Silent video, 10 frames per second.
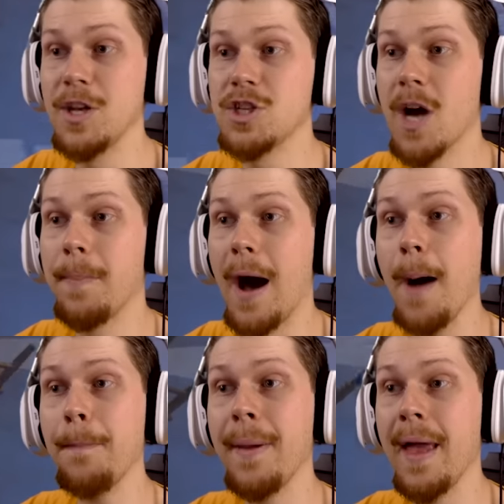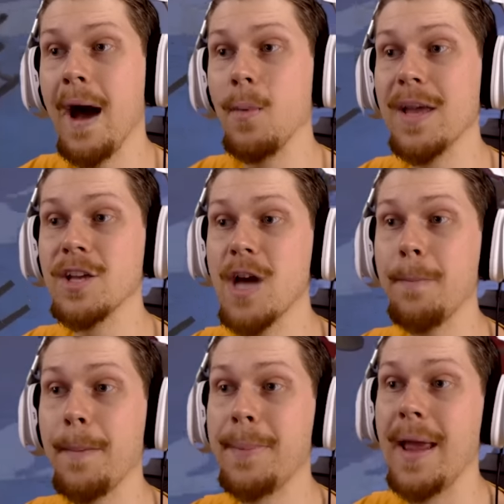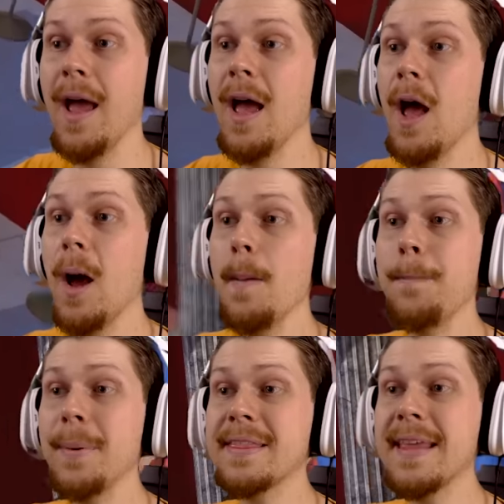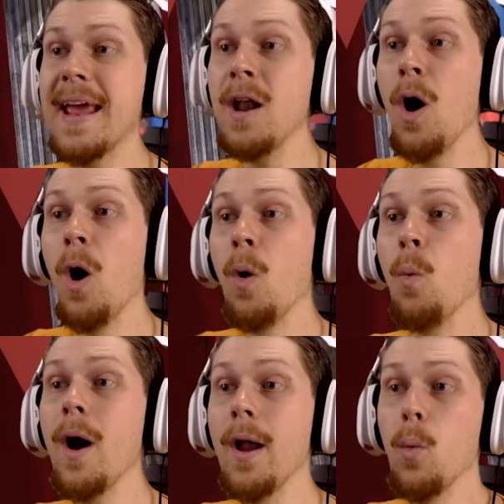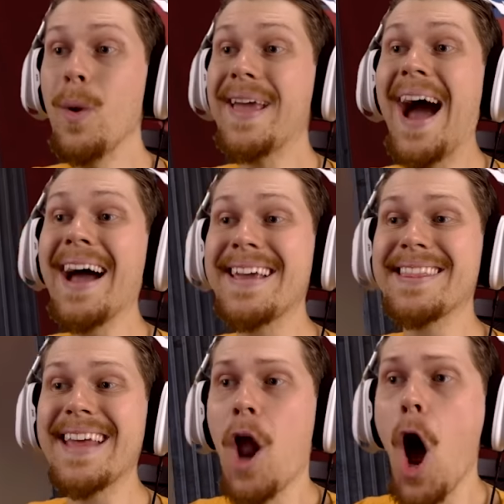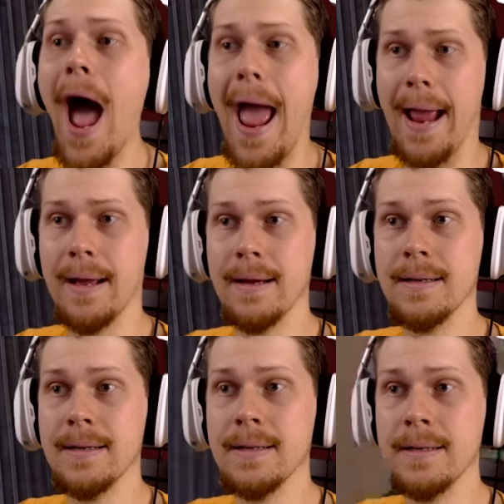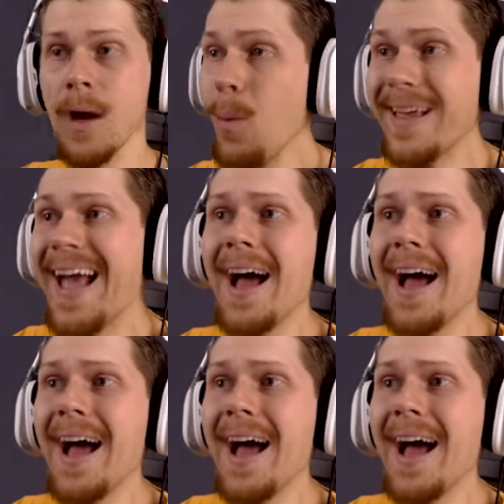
then we jump up here. We can jump up here. But then, what? We can't get that high. We